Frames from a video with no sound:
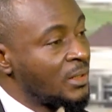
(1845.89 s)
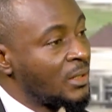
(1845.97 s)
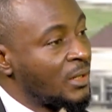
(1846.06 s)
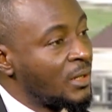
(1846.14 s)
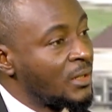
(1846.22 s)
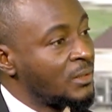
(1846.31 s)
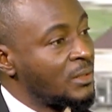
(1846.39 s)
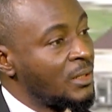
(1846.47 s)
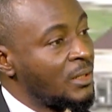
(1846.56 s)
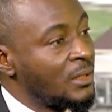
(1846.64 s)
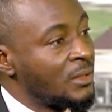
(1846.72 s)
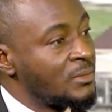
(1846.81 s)
had
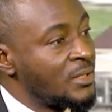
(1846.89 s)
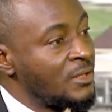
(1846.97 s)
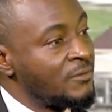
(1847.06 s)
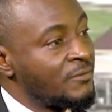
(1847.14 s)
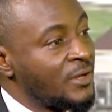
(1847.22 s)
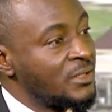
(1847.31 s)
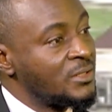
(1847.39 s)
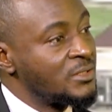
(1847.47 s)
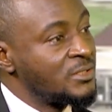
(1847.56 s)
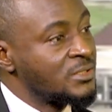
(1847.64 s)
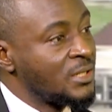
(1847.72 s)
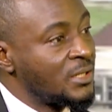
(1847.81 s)
delivered
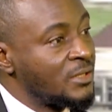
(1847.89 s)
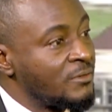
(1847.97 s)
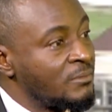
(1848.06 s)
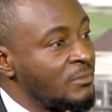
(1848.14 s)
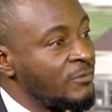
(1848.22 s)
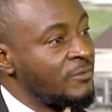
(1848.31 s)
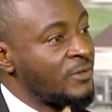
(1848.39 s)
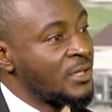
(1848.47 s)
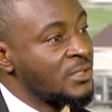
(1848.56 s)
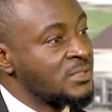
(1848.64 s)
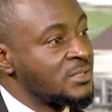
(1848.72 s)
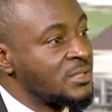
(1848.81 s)
initially via
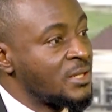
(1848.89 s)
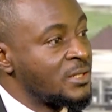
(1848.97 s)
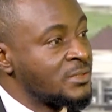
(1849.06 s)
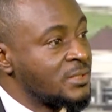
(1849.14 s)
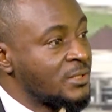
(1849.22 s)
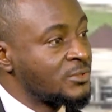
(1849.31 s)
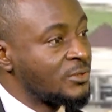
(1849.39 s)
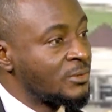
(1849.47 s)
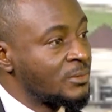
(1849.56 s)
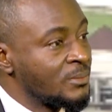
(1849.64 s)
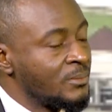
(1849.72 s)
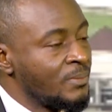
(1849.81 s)
cesarean
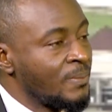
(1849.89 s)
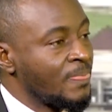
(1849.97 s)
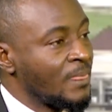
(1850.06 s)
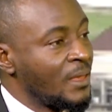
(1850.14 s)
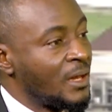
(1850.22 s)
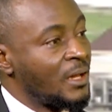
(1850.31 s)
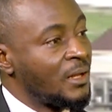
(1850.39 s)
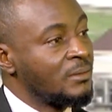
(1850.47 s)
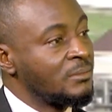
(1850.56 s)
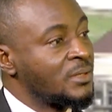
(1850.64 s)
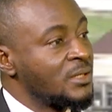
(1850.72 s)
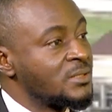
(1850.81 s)
section and
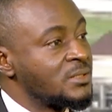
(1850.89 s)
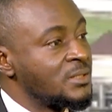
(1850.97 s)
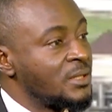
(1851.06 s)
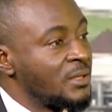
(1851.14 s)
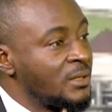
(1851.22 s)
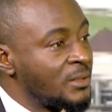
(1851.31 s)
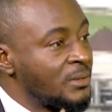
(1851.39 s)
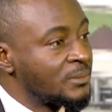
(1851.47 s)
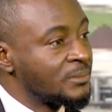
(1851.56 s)
takes in again,